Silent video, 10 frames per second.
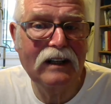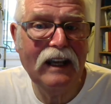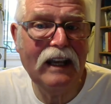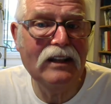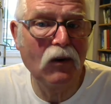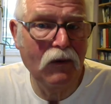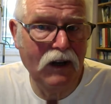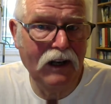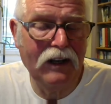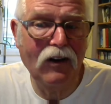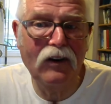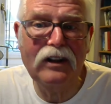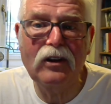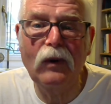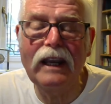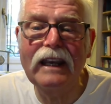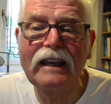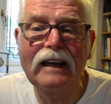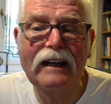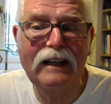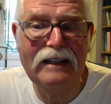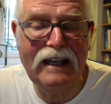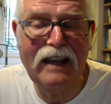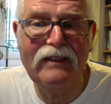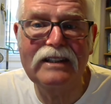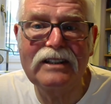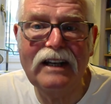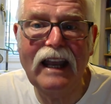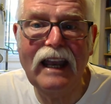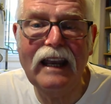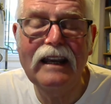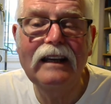earlier on in the week, and David's today.